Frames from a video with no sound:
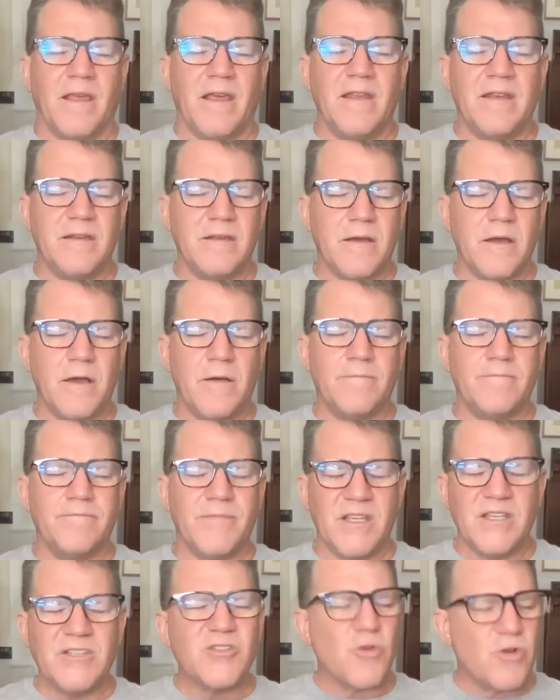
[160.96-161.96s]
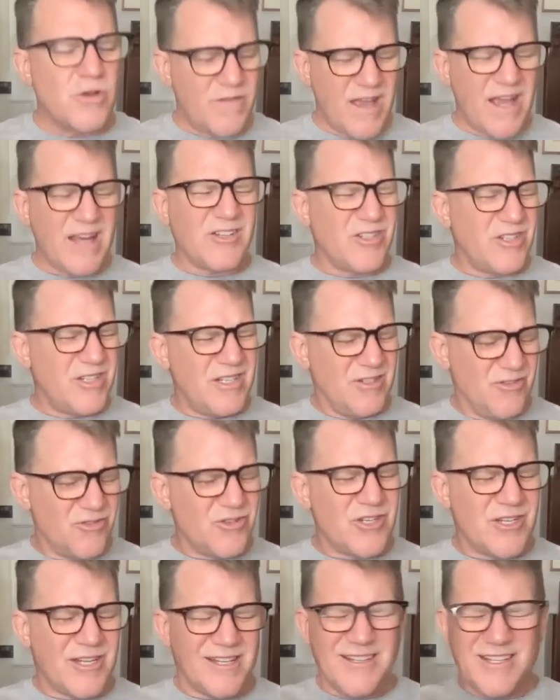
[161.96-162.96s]
And he's sort of actually
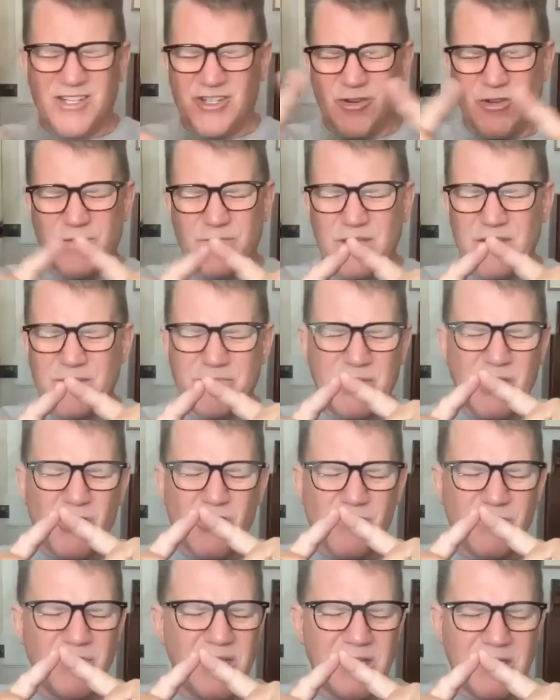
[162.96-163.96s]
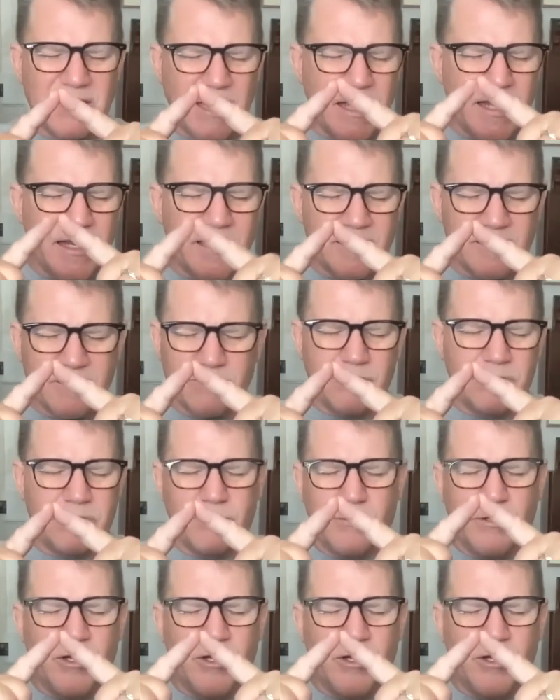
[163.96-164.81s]
interestingly showing me a pyramid, like,